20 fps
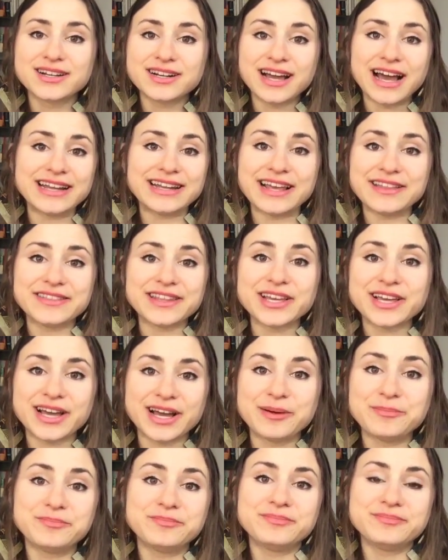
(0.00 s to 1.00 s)
And I
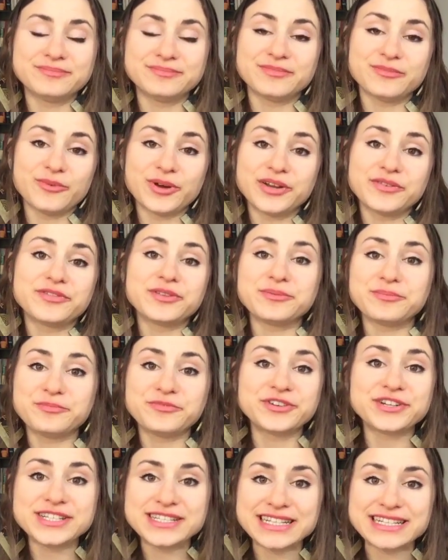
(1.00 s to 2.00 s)
think one of the
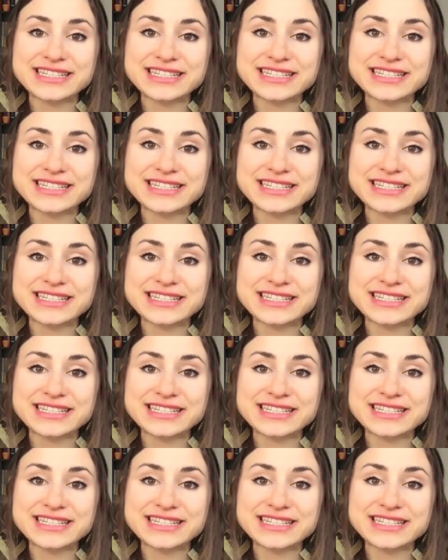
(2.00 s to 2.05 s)
first